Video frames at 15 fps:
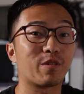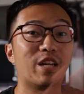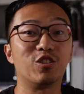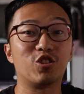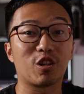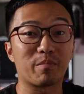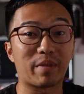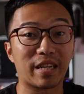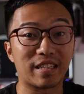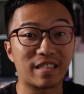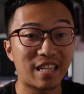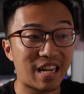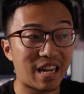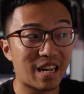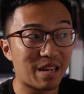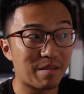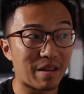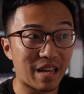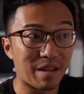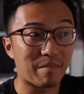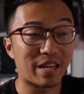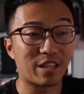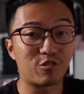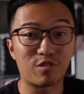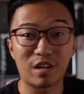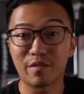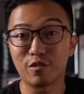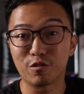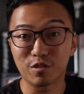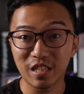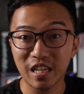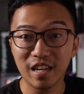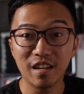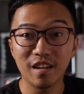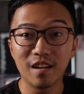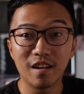to enjoy my time and my travels there